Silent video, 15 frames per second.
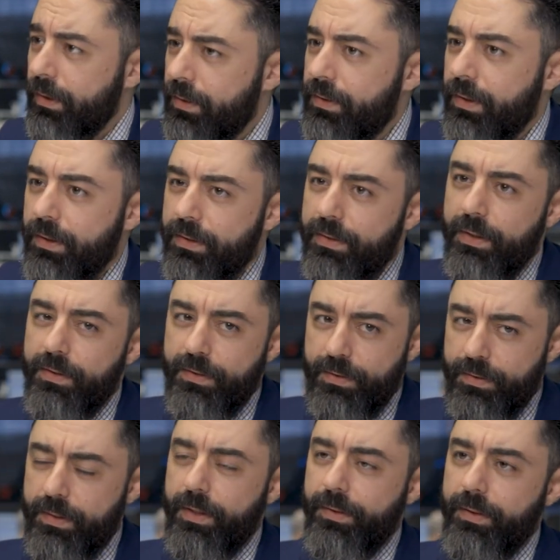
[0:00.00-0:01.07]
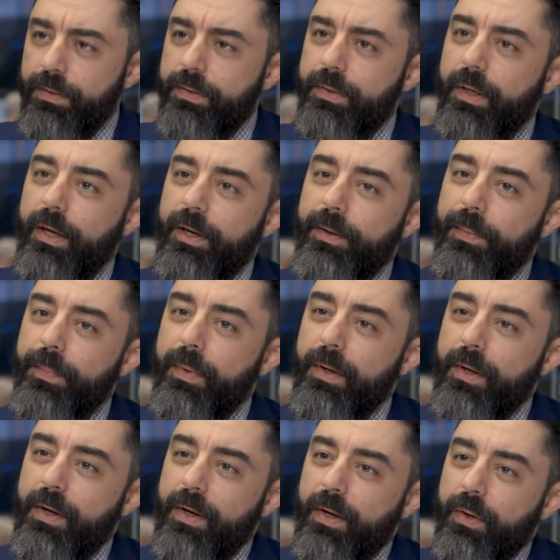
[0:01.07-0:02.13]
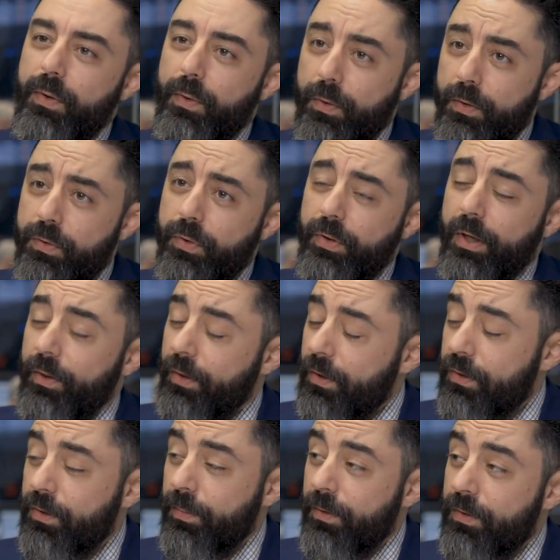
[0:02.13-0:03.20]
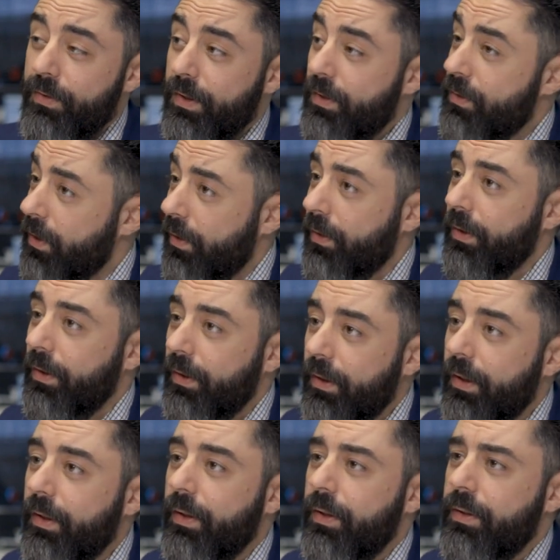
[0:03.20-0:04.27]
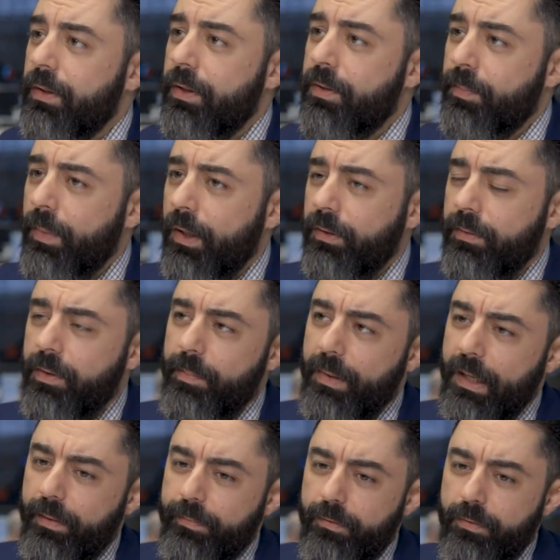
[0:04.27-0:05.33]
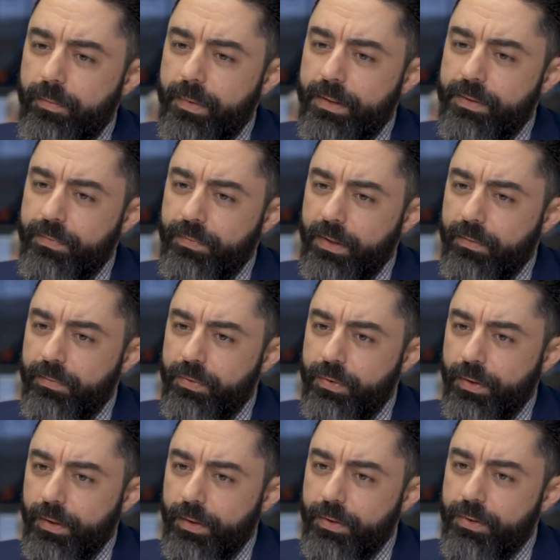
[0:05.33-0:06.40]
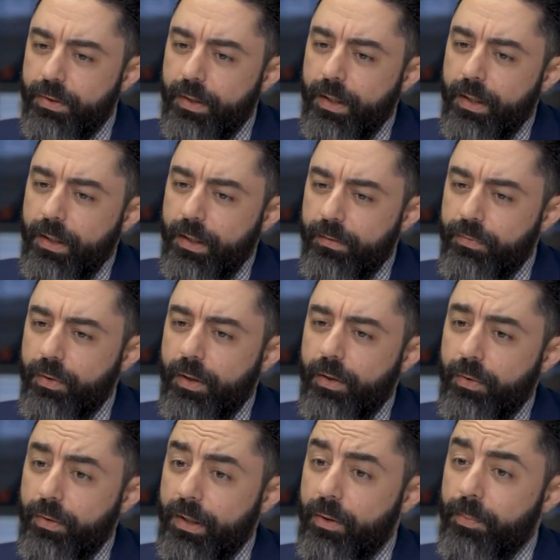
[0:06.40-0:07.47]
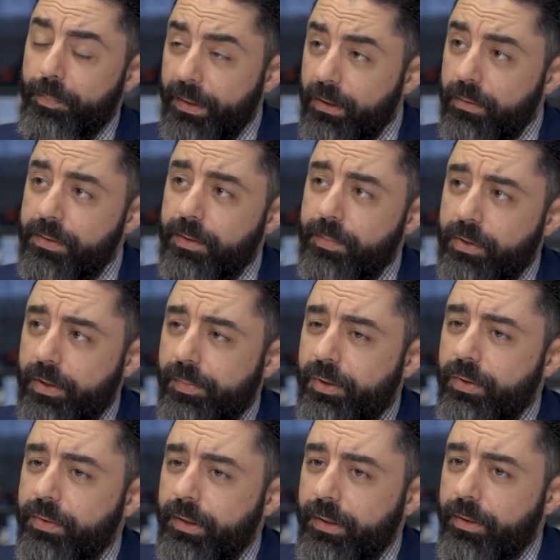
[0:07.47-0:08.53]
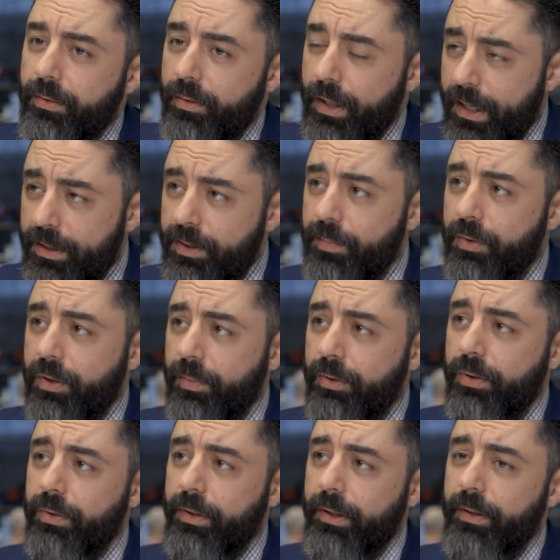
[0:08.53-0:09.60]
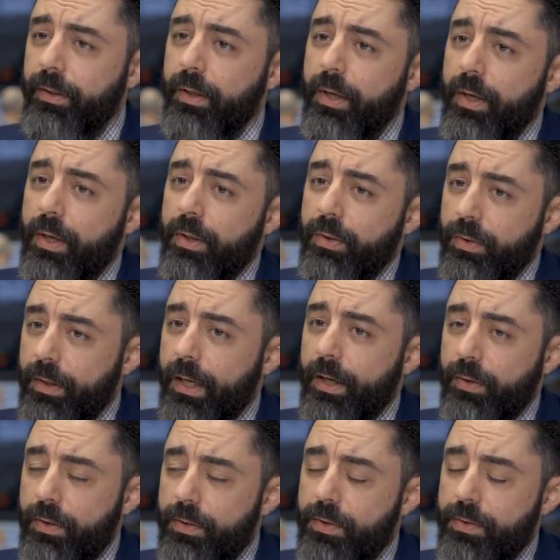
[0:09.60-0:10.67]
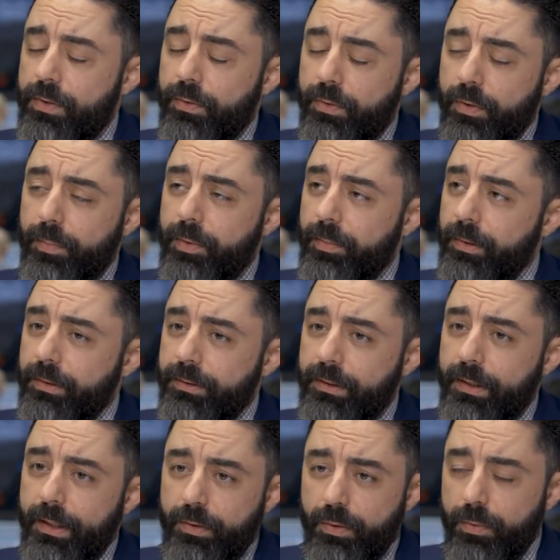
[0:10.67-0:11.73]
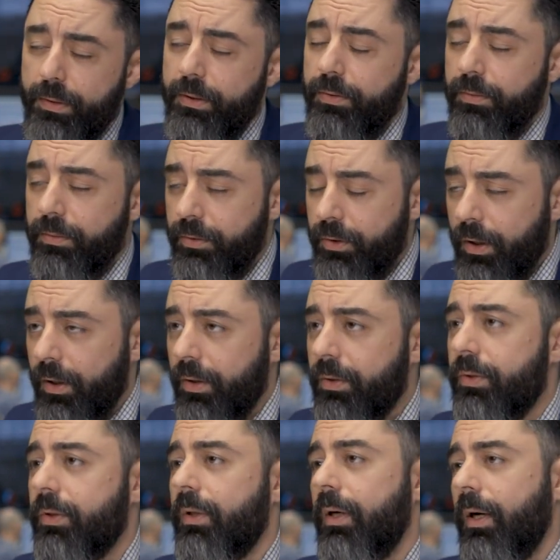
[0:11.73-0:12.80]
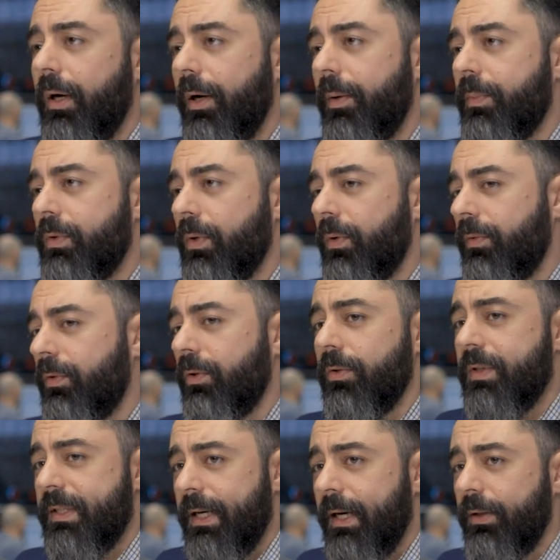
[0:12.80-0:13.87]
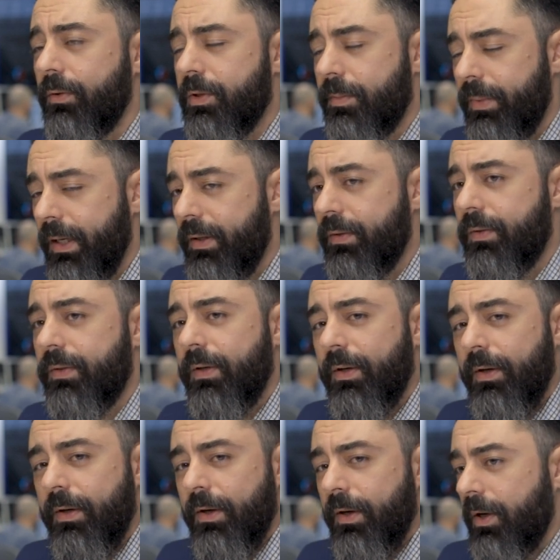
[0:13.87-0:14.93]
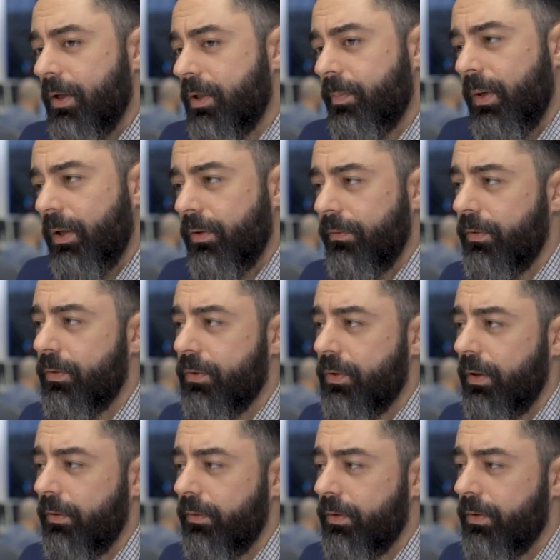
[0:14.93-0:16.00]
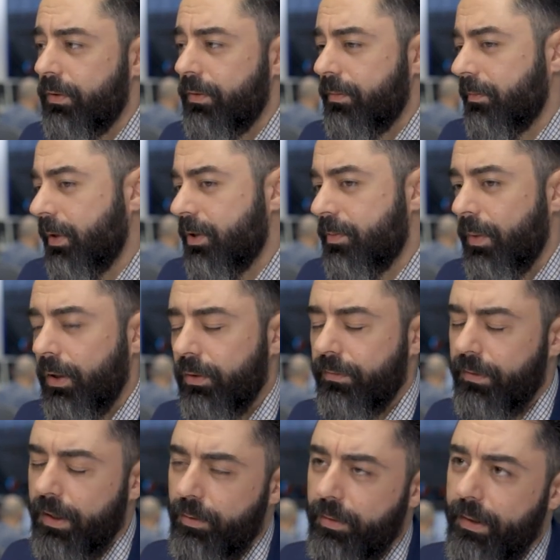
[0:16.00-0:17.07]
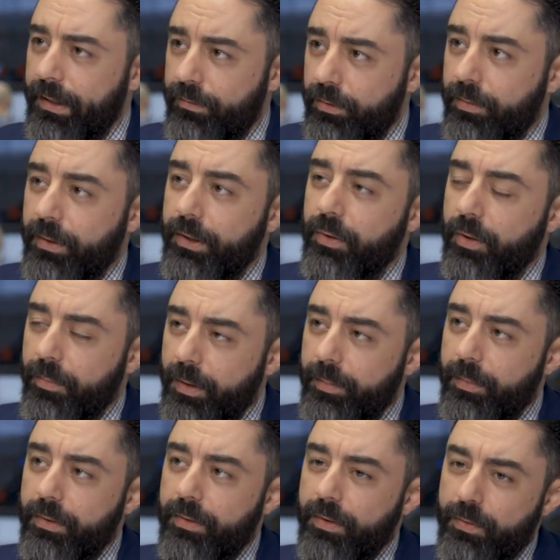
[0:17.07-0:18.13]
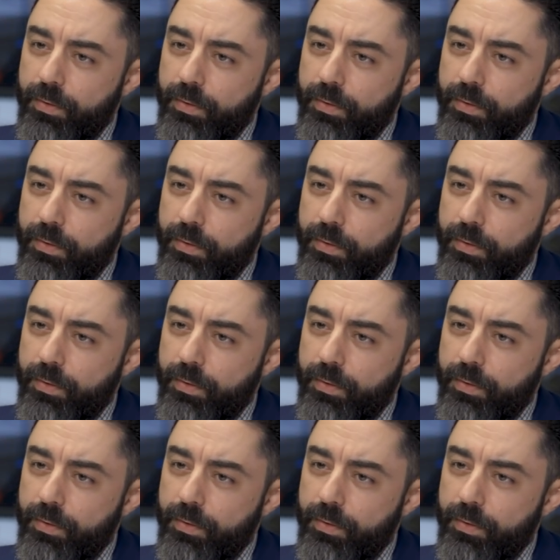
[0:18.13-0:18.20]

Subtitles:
It's serious. The cost on our customers is nothing. Right. It's part of the platform. It's free of charge. If you are on our middle subscription tier or high subscription tier, you get Q-SYS Interoperability at no additional charge. Right. So if you're on site or space, it's part of your service. It's part of our evergreen commitment.